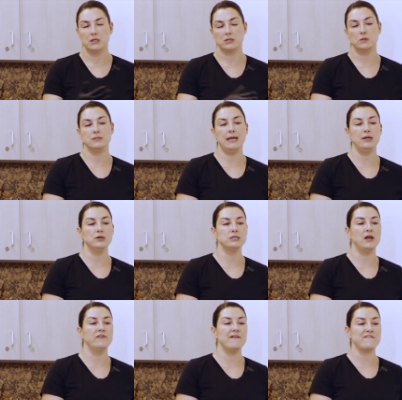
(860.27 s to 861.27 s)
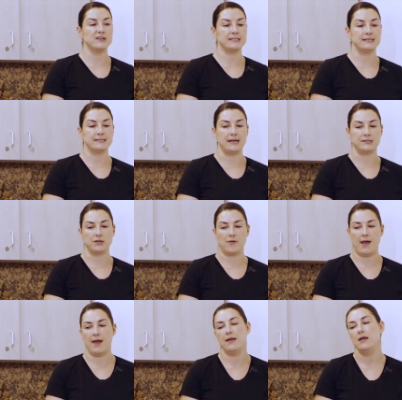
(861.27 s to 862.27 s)
So set yourself up for success,
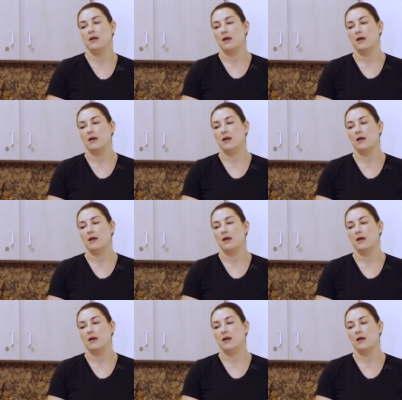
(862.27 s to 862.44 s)
okay?